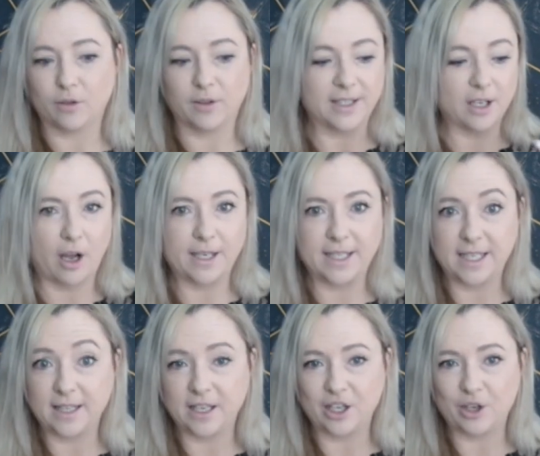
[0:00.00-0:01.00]
or this
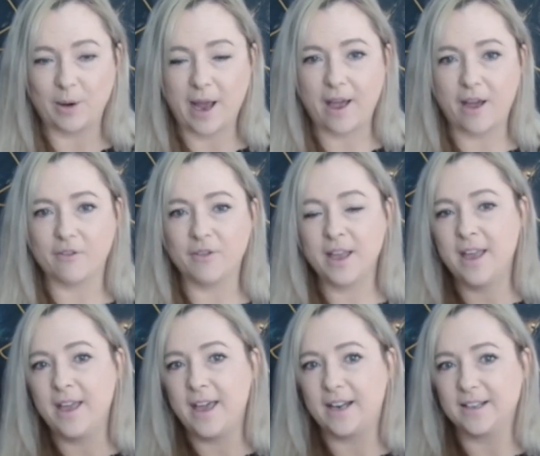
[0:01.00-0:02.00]
idea that you have,
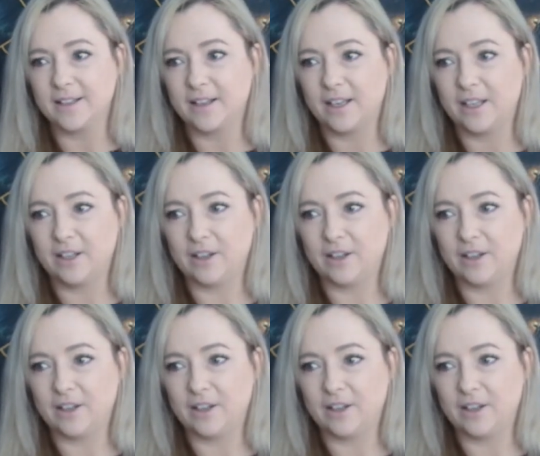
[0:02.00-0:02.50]
and it's like,